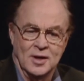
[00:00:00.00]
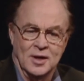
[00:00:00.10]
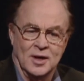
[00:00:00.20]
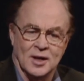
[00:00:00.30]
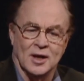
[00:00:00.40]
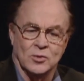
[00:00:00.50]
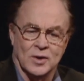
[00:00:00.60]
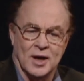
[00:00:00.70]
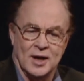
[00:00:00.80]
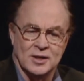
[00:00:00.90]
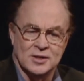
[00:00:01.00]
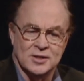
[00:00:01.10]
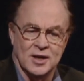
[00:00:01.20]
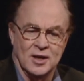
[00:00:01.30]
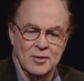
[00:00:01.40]
he liked what I had to
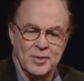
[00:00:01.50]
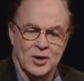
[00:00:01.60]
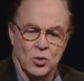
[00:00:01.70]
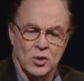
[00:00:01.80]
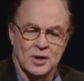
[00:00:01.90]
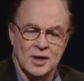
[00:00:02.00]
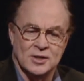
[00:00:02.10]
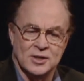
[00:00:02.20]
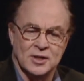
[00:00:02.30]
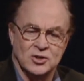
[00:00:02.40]
say about organizing it.